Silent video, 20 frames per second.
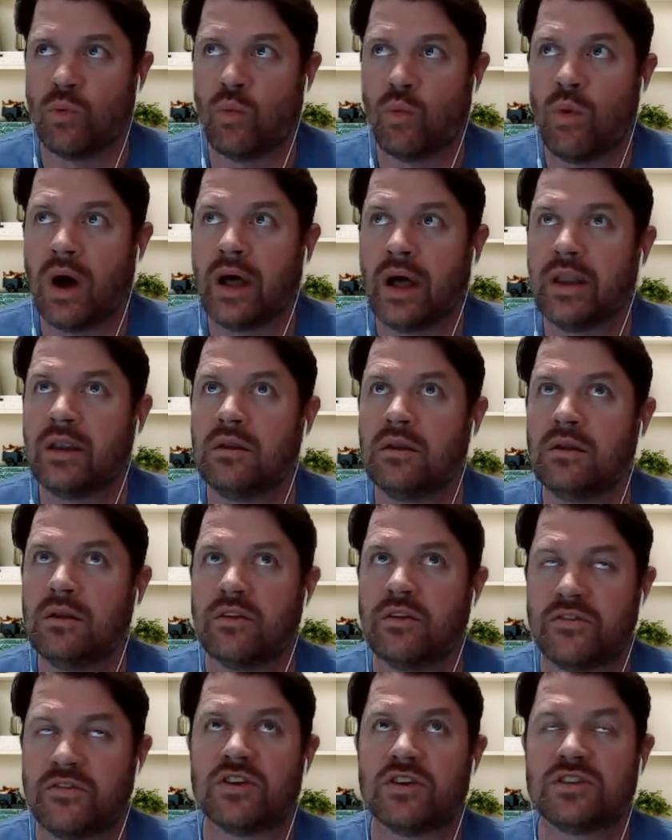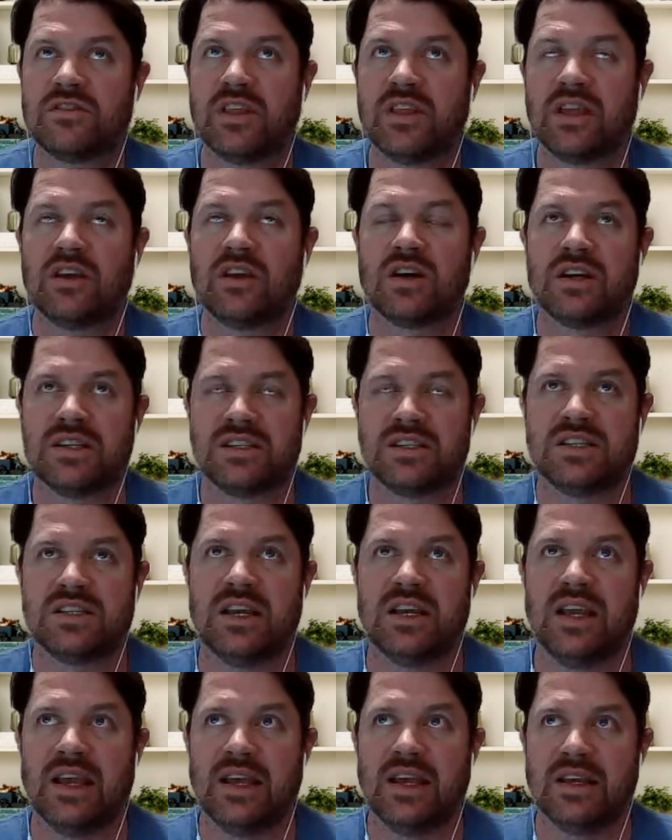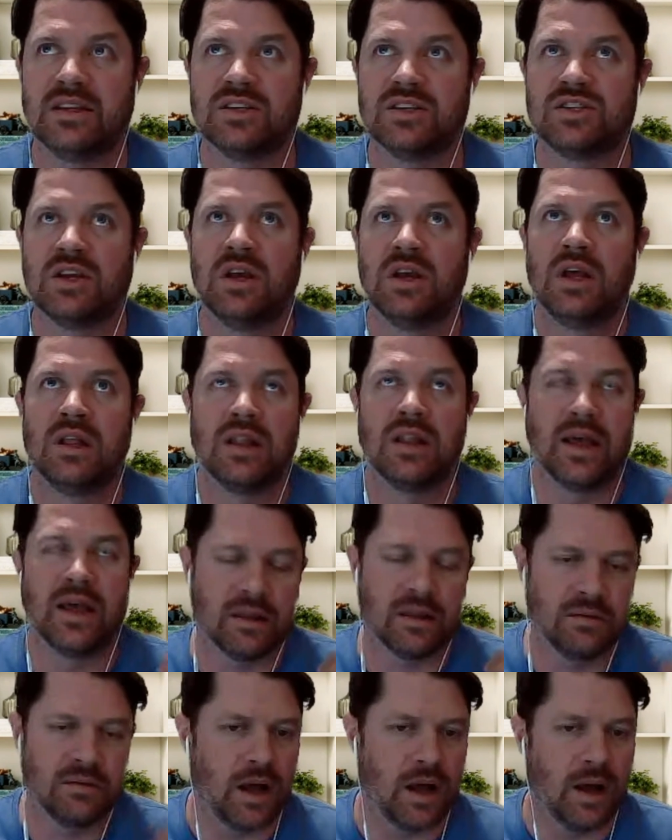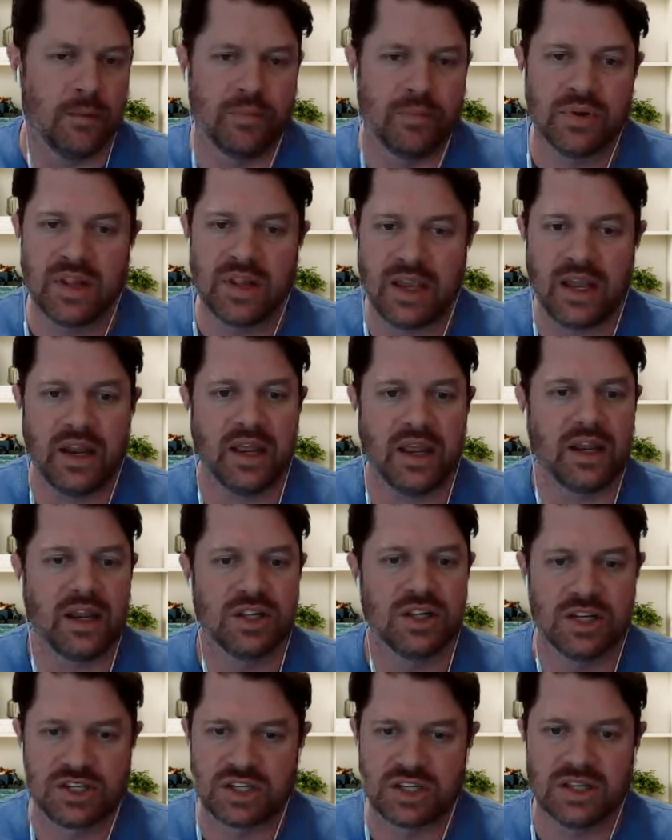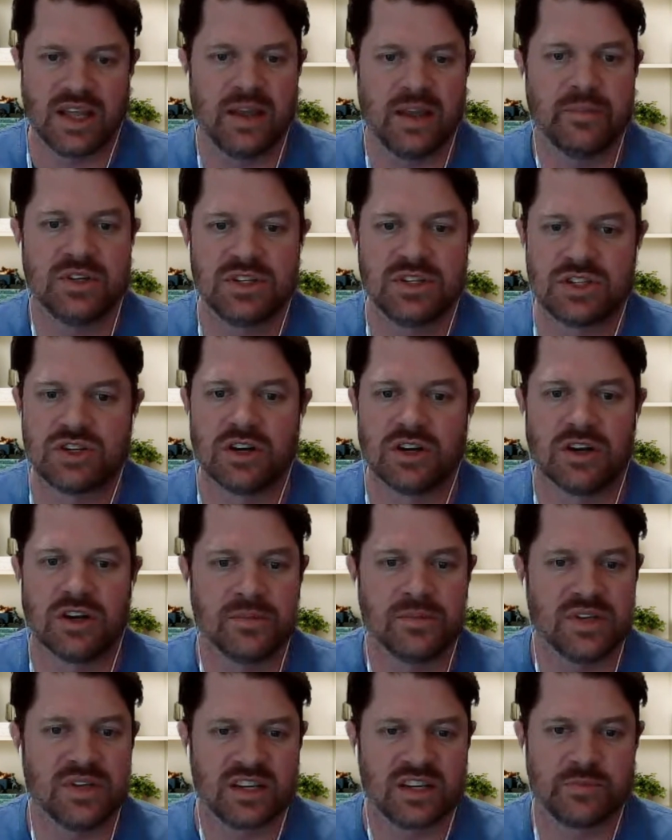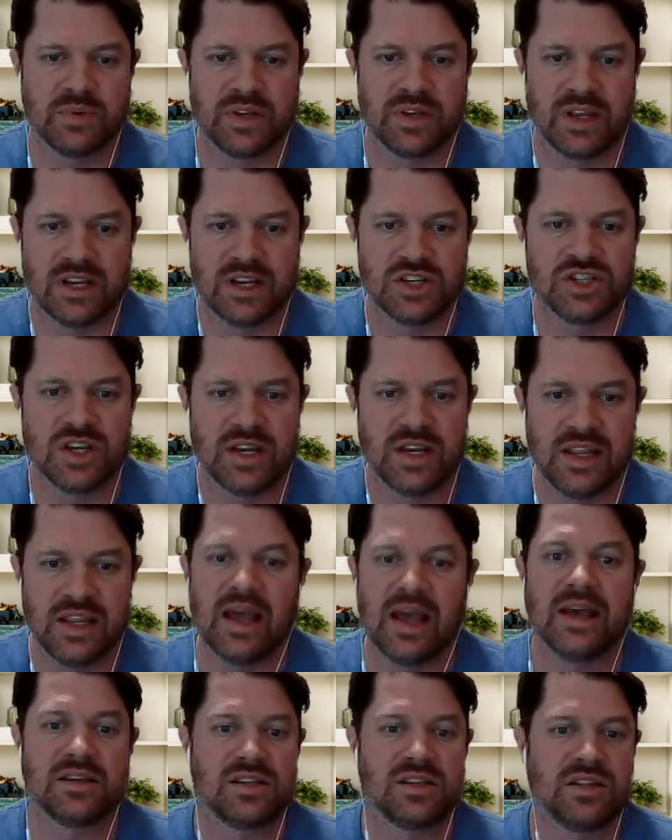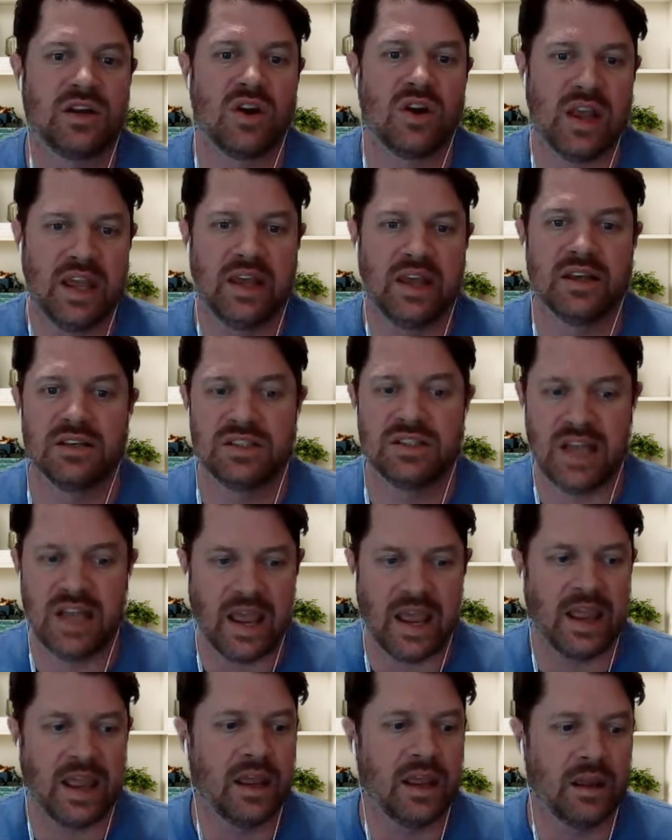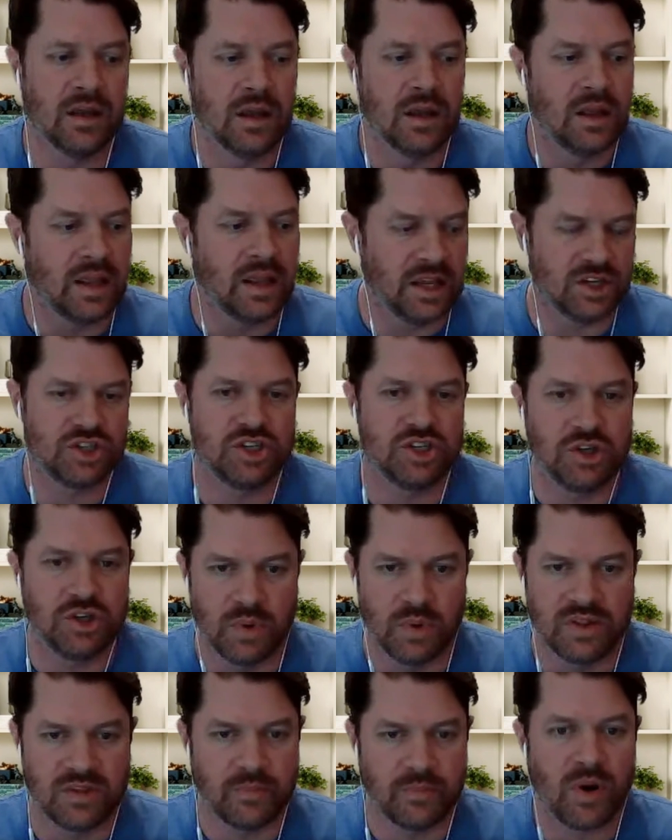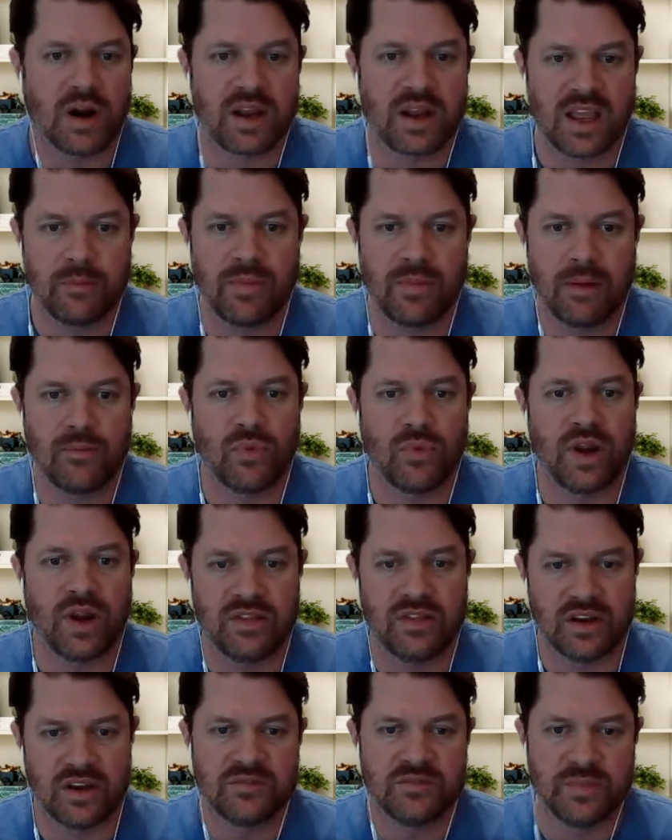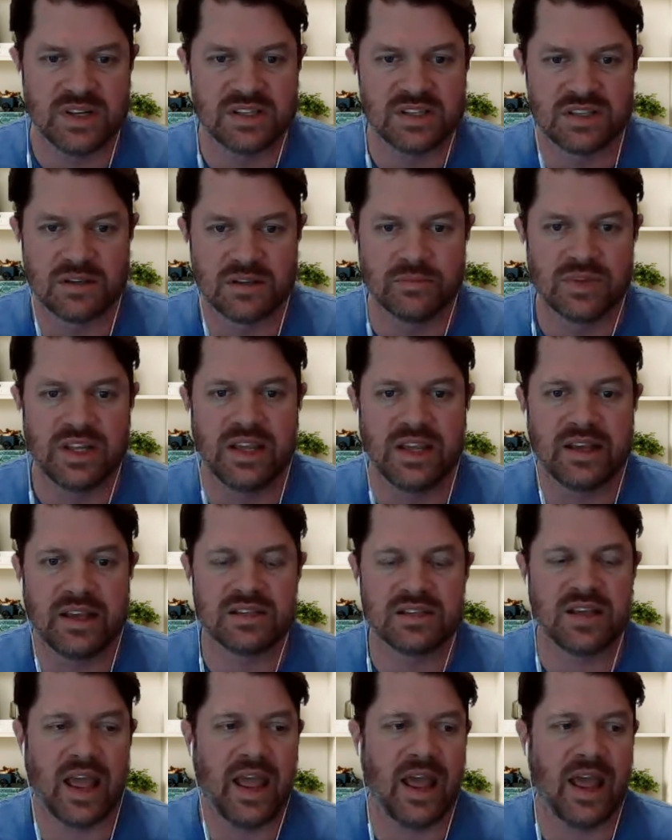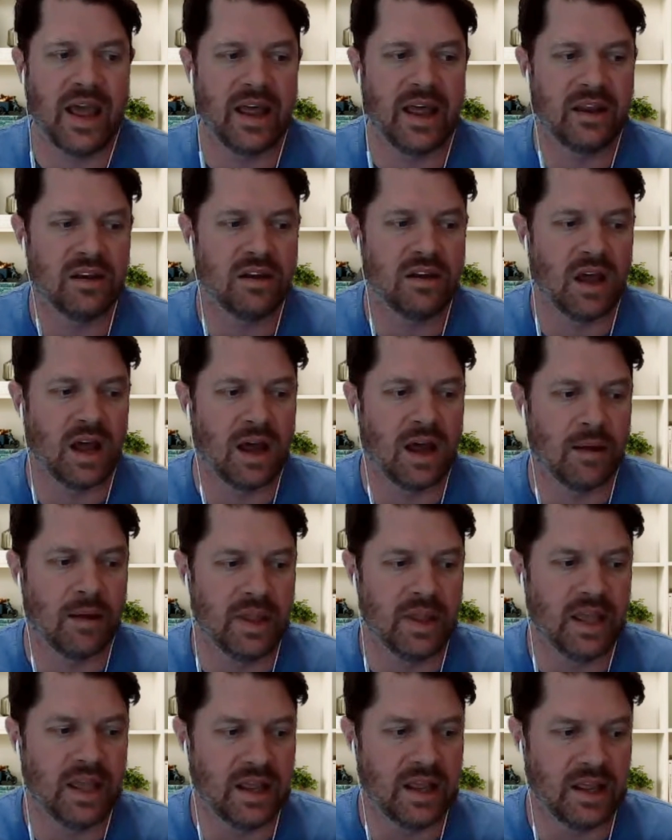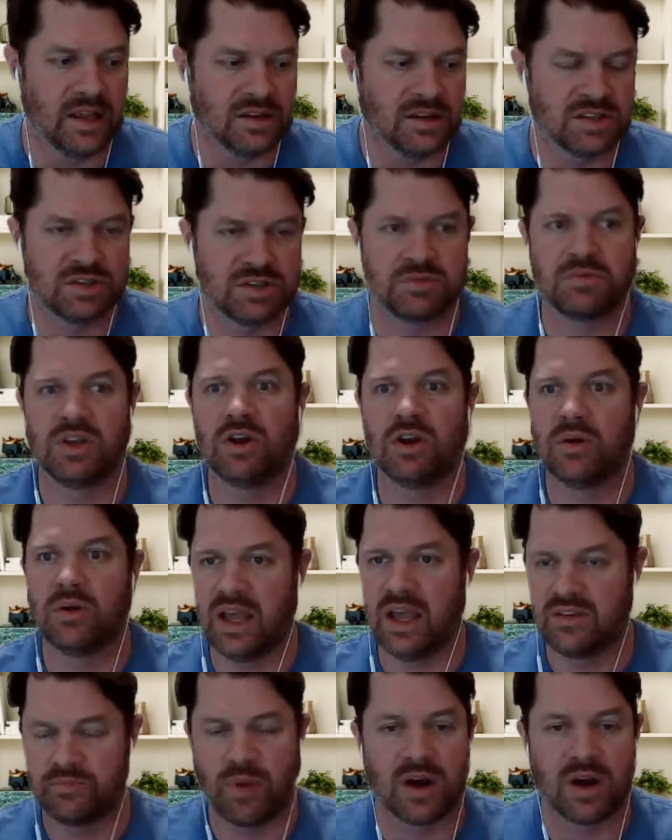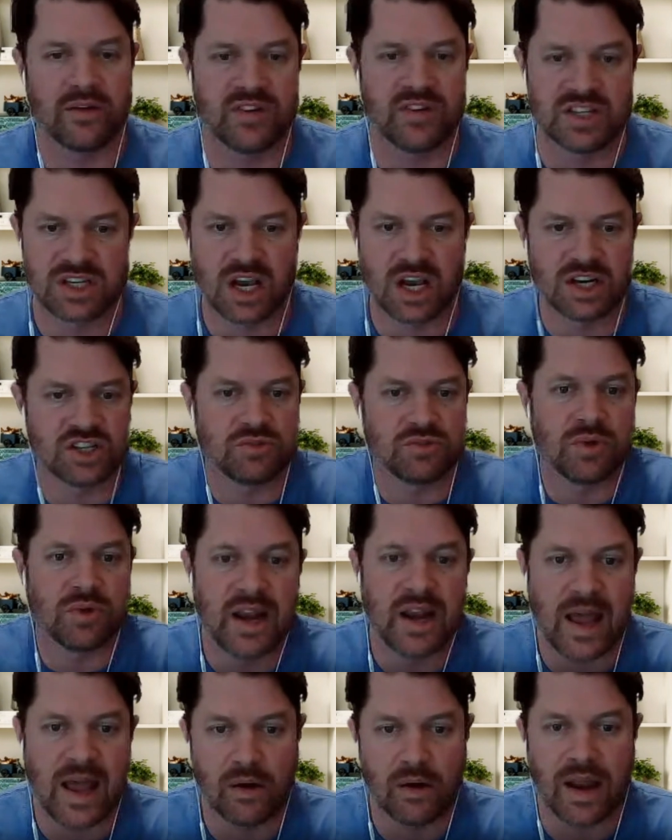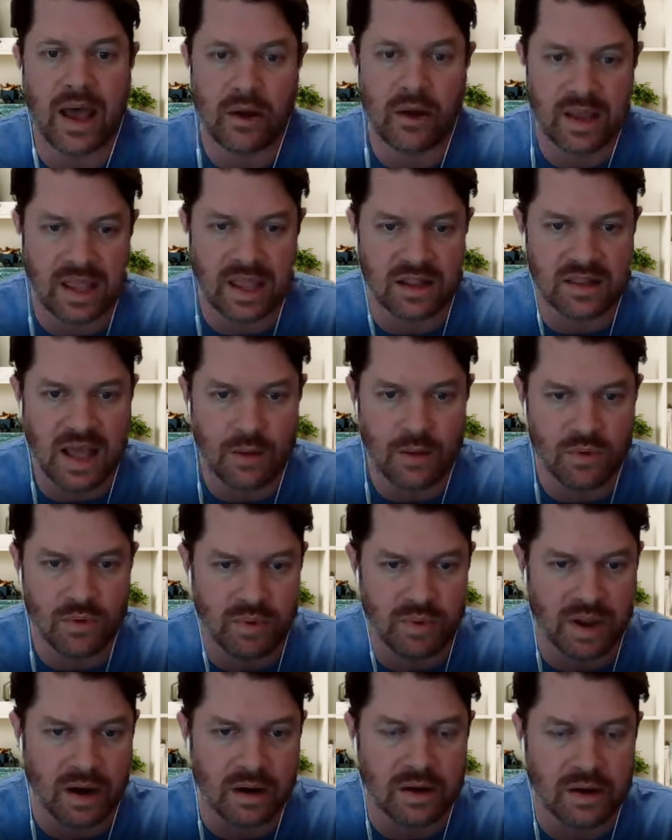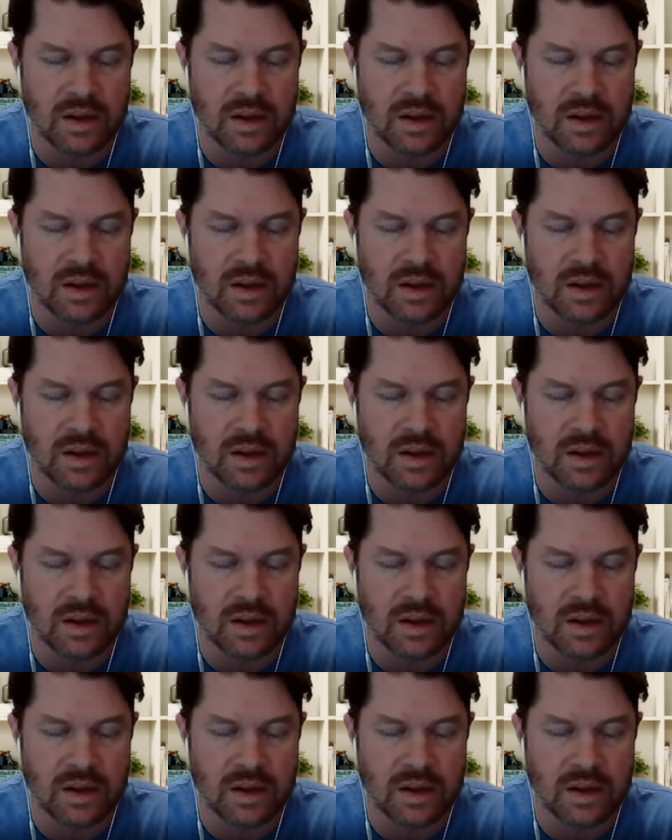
one, the first thing you're going to see is like a plain English layman's terms explanation. Yes, there is a issue with the parking membrane. There's been some leaks, and it is, as part of a discussion right now on how to get that repaired.